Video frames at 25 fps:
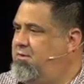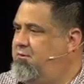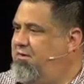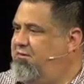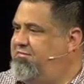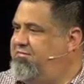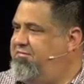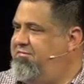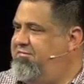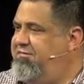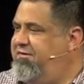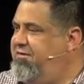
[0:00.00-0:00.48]

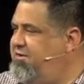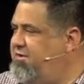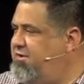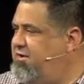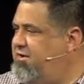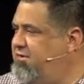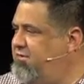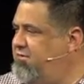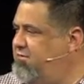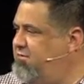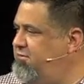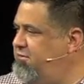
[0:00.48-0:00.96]
What fear
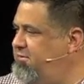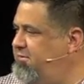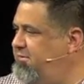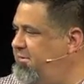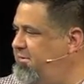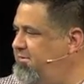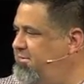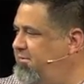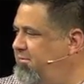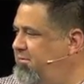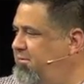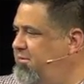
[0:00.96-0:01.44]
can do to
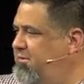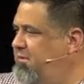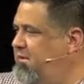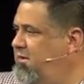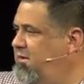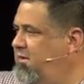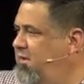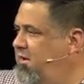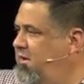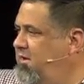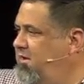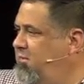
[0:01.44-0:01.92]
people,
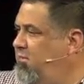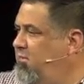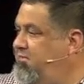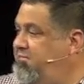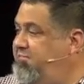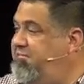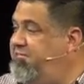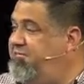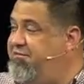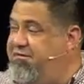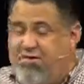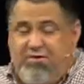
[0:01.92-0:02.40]

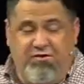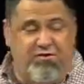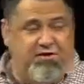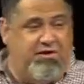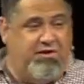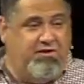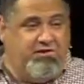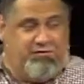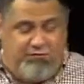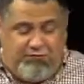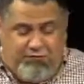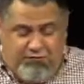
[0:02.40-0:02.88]
what fear
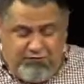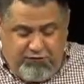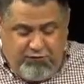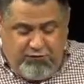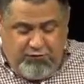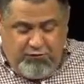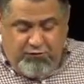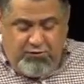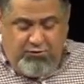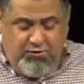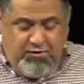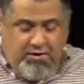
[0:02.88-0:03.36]
can
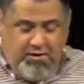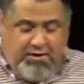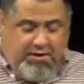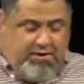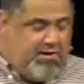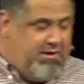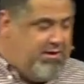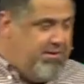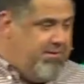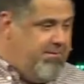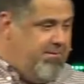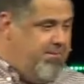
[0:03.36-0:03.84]
do
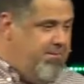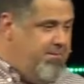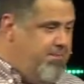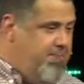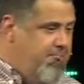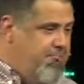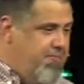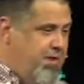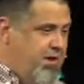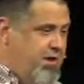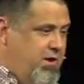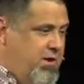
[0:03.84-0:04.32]

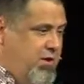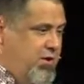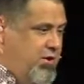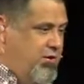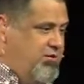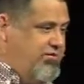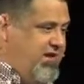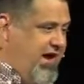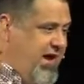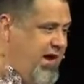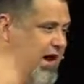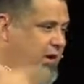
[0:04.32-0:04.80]

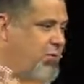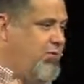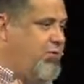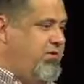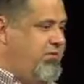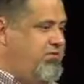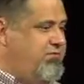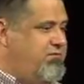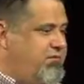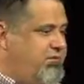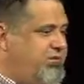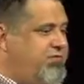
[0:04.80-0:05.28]
to how
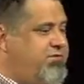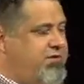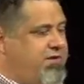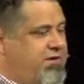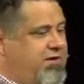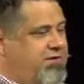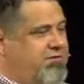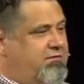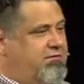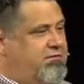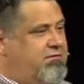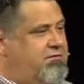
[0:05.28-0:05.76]
we do
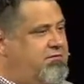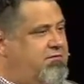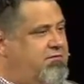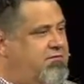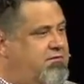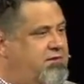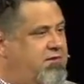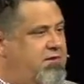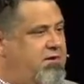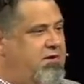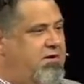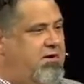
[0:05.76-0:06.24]
things.
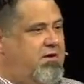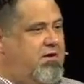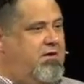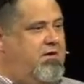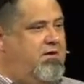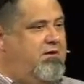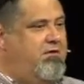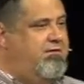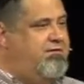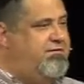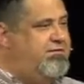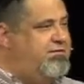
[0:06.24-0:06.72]

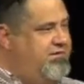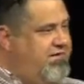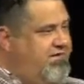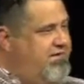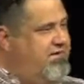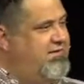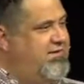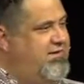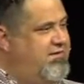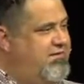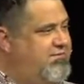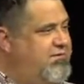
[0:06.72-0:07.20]
The
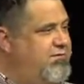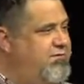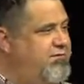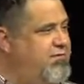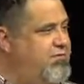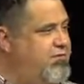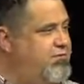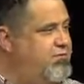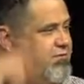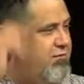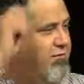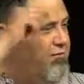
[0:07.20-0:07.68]
C in this,
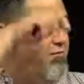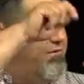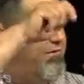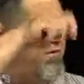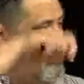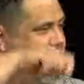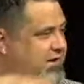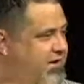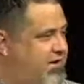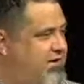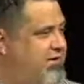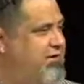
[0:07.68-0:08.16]
if you're doing
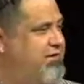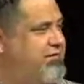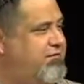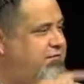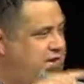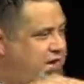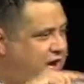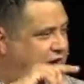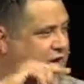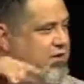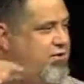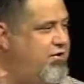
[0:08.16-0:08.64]
it, is
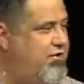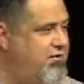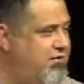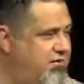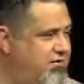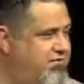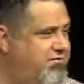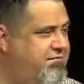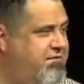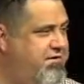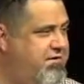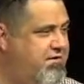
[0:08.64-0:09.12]
conquer
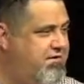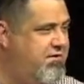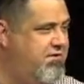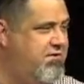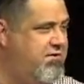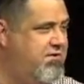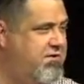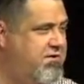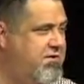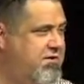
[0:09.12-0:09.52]
your fear.